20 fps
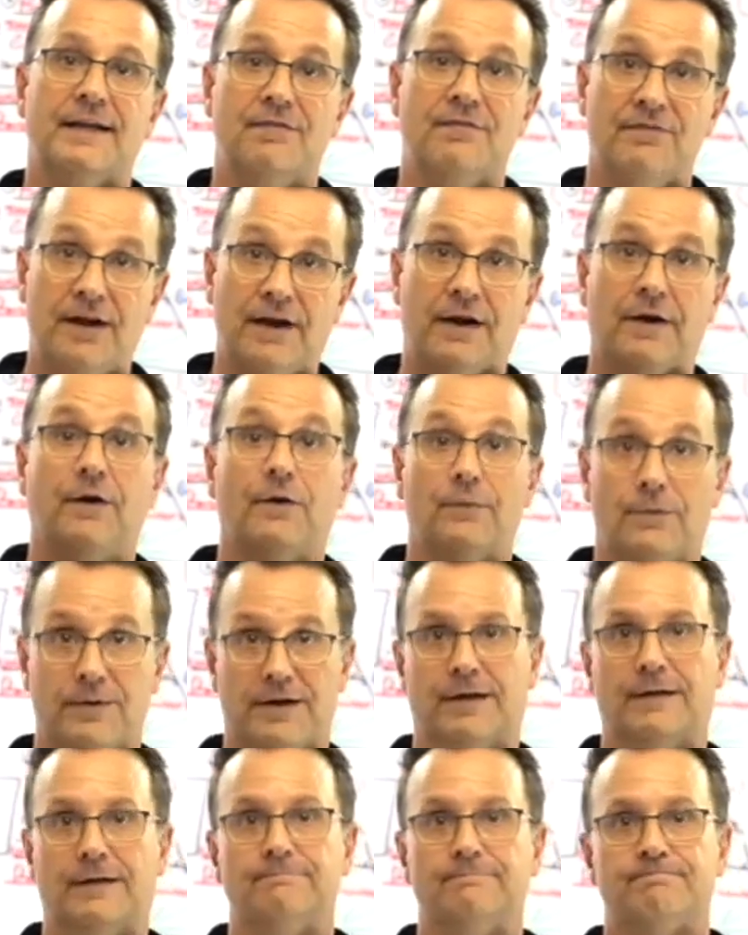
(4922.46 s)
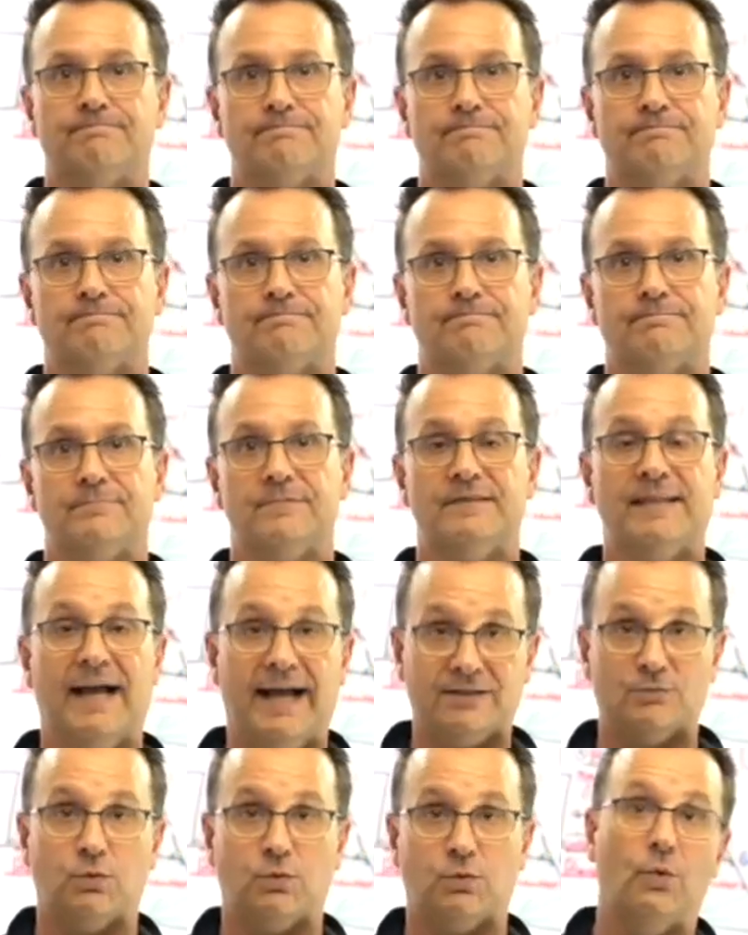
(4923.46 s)
in their arena
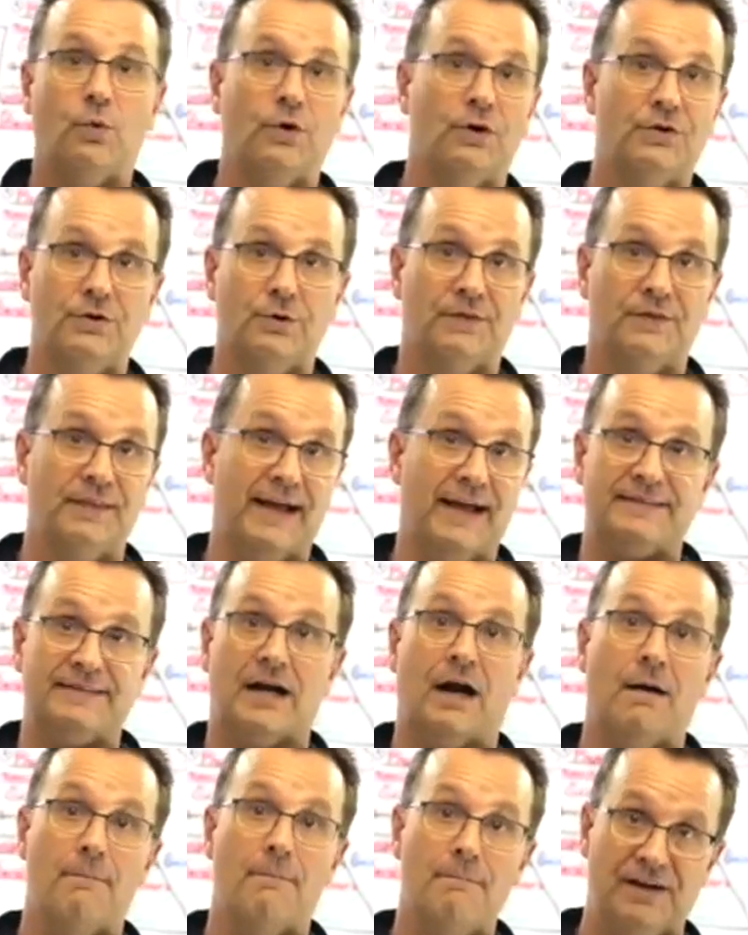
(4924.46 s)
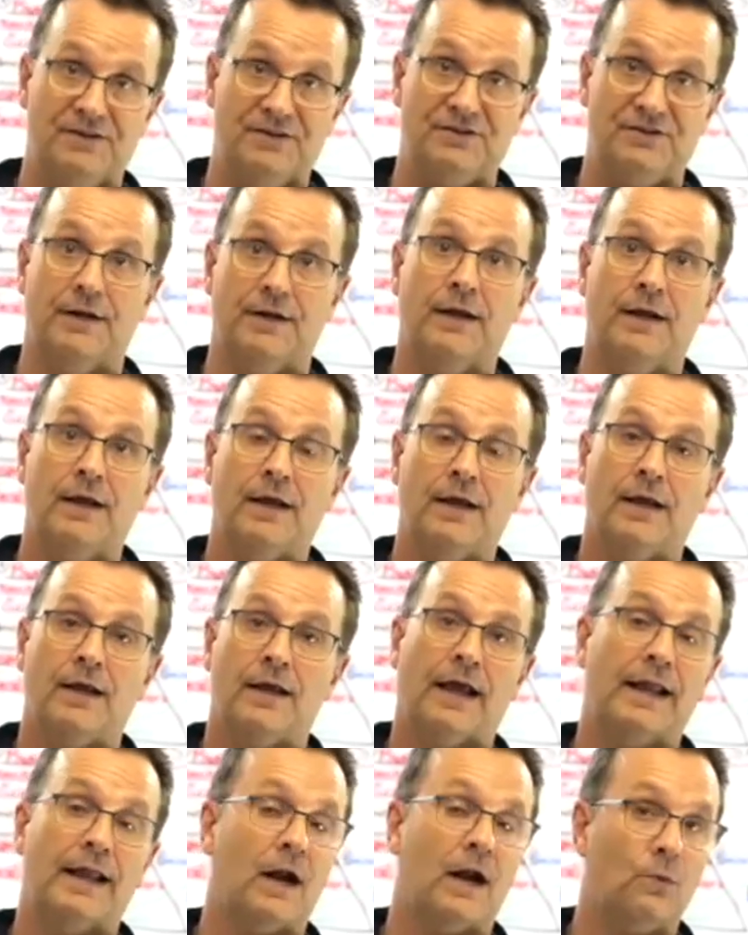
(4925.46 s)
that's what we're doing that's our mission
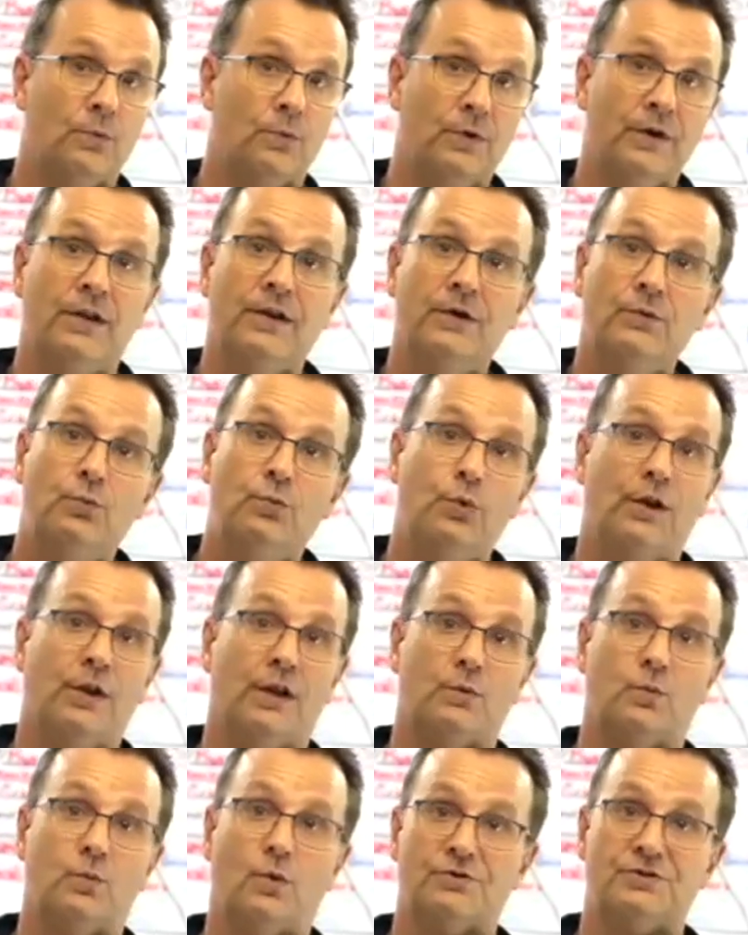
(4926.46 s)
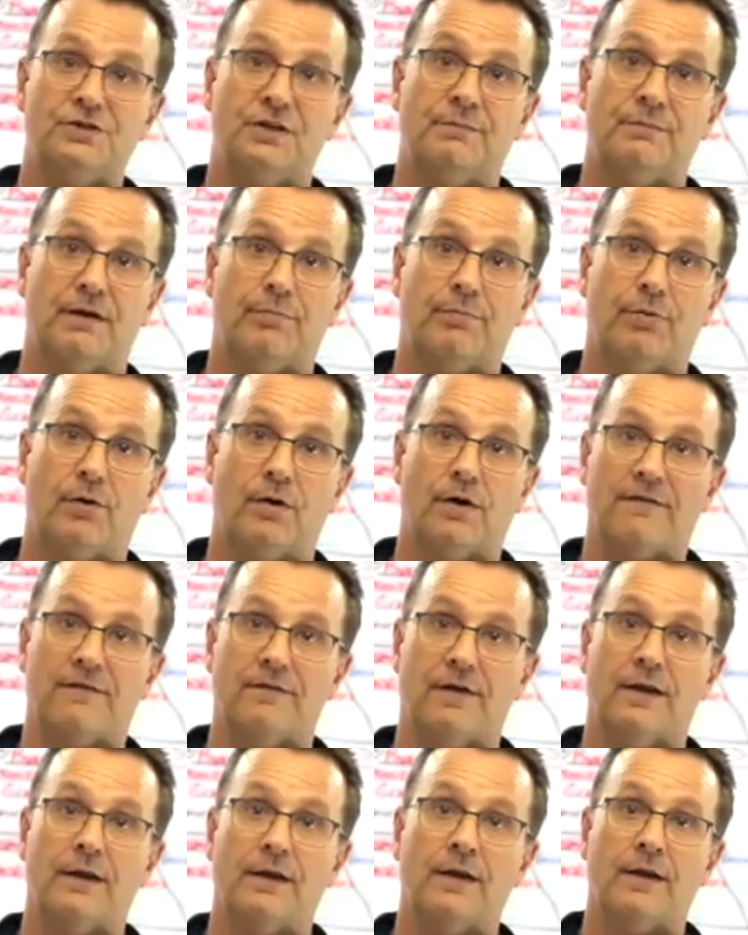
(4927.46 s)
and i really really want you to be a part of
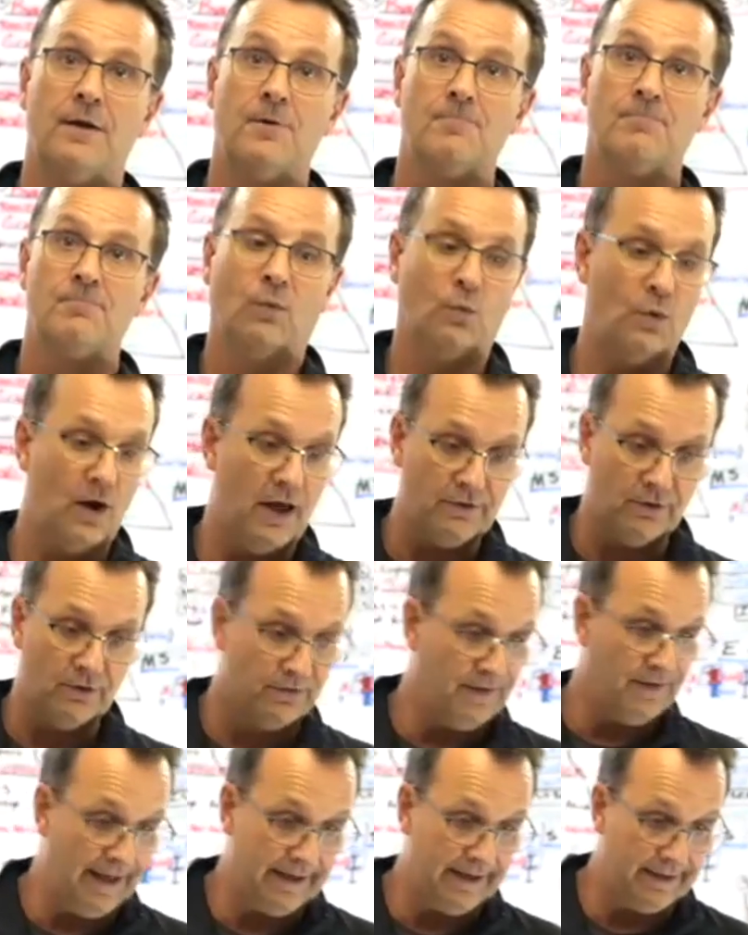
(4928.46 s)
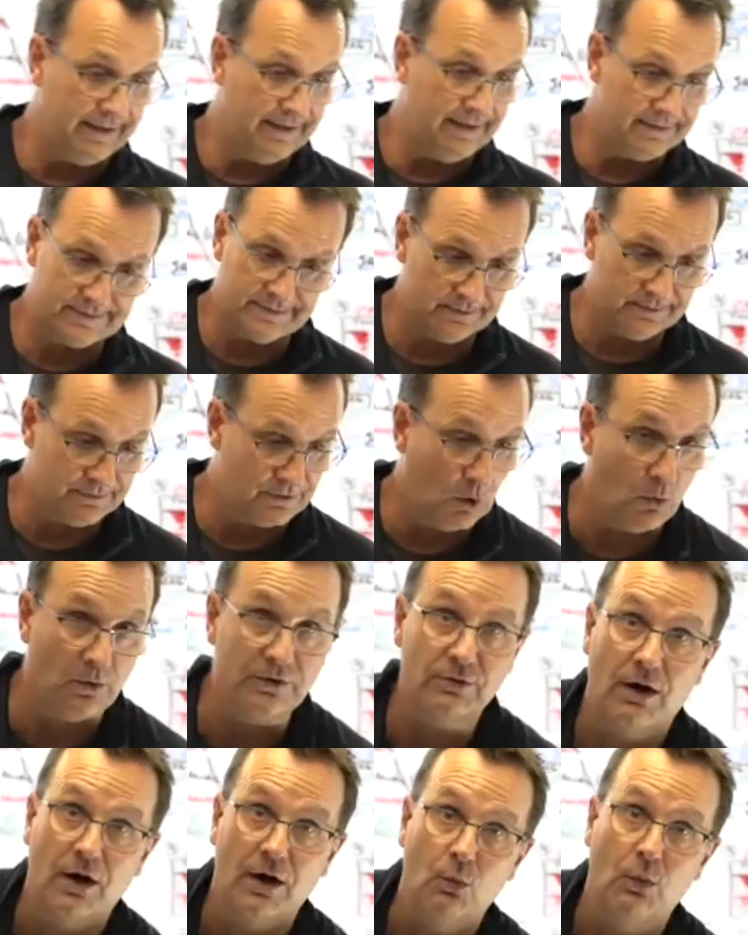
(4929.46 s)
it whether that is going
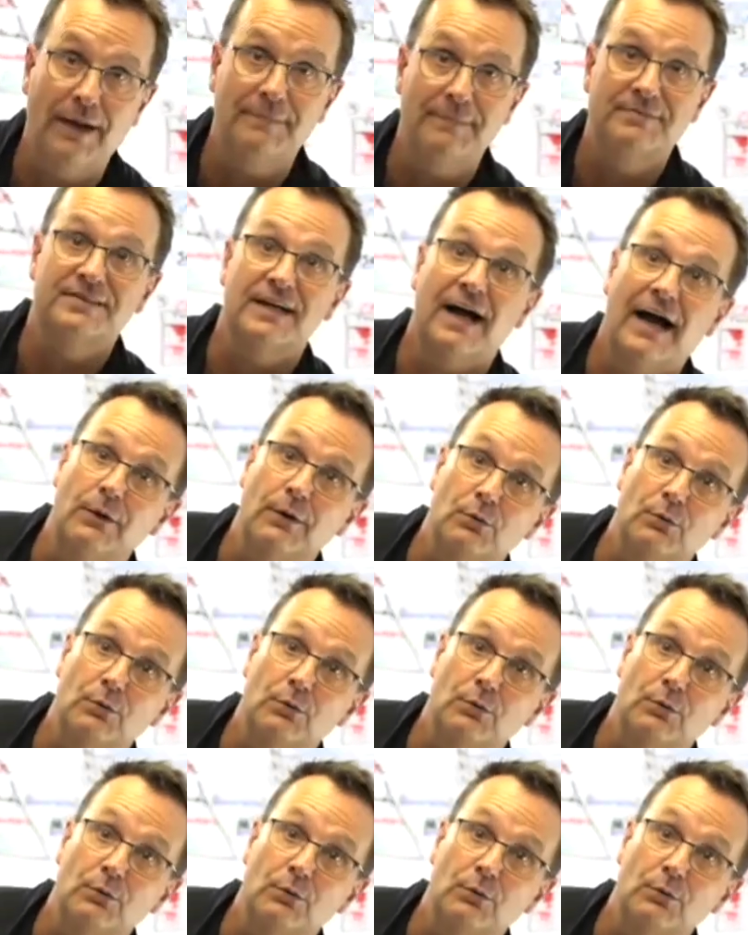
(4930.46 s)
to our website